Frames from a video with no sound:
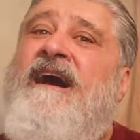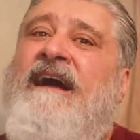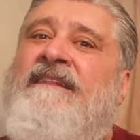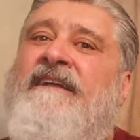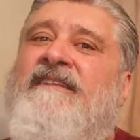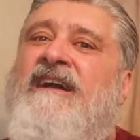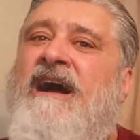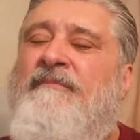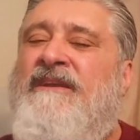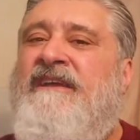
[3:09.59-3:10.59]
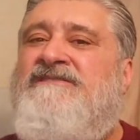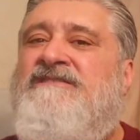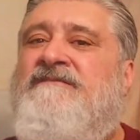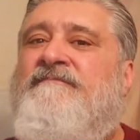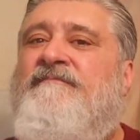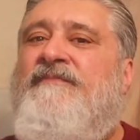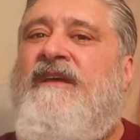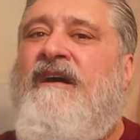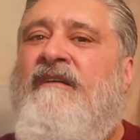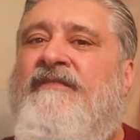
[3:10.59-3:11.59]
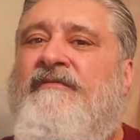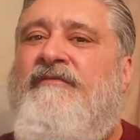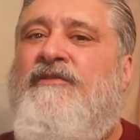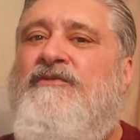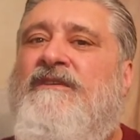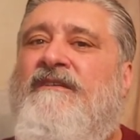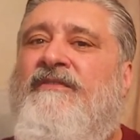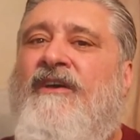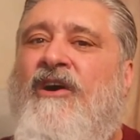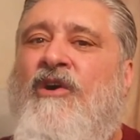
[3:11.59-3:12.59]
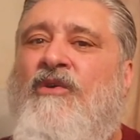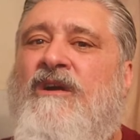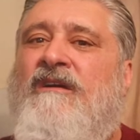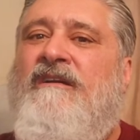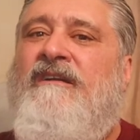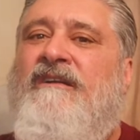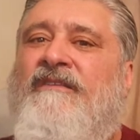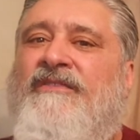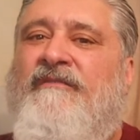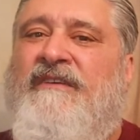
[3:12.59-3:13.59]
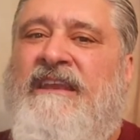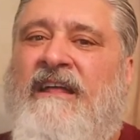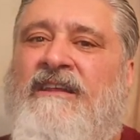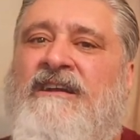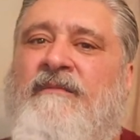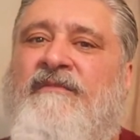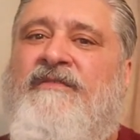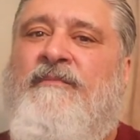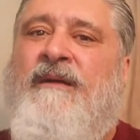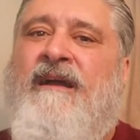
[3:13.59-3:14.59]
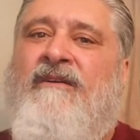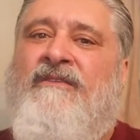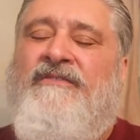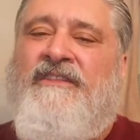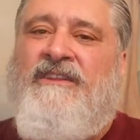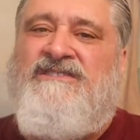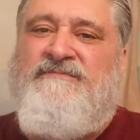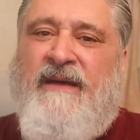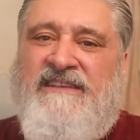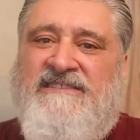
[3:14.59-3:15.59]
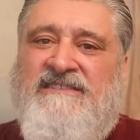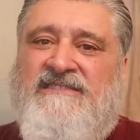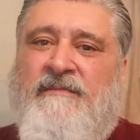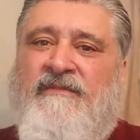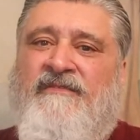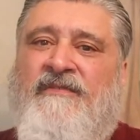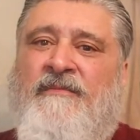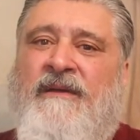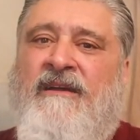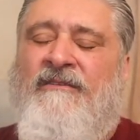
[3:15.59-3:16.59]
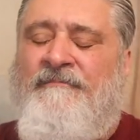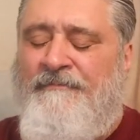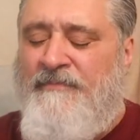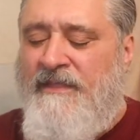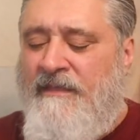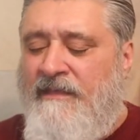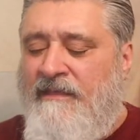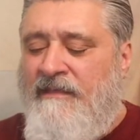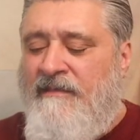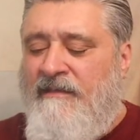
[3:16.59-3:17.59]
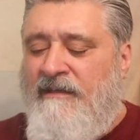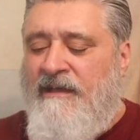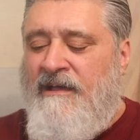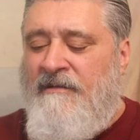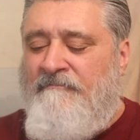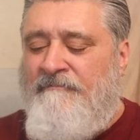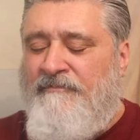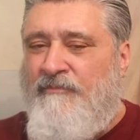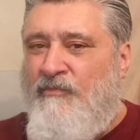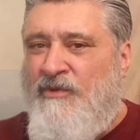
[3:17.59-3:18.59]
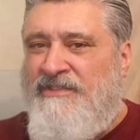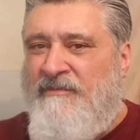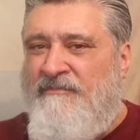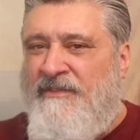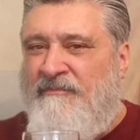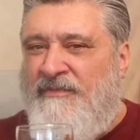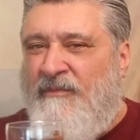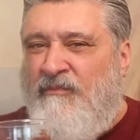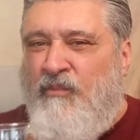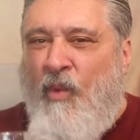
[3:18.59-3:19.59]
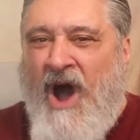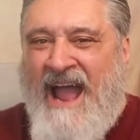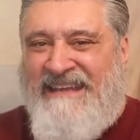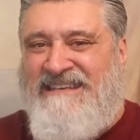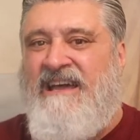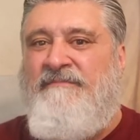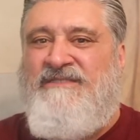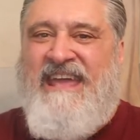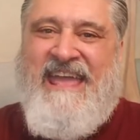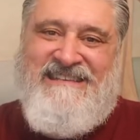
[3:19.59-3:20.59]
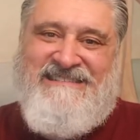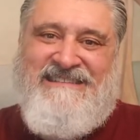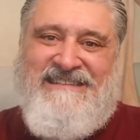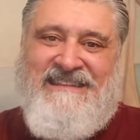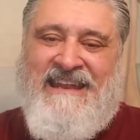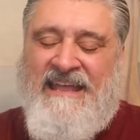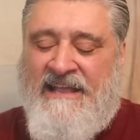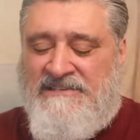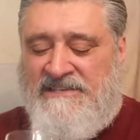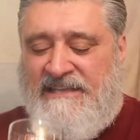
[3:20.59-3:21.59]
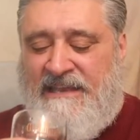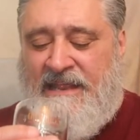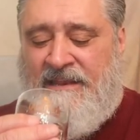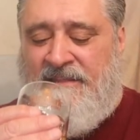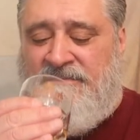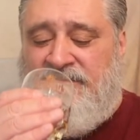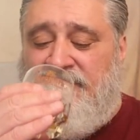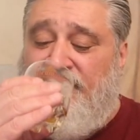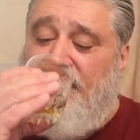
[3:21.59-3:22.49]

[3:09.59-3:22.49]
I like the combination of the fruit, the oak, the vanilla coming from the barrel, the spiciness coming from the barrel, um, with the, the, the wine type taste that I actually get out of this.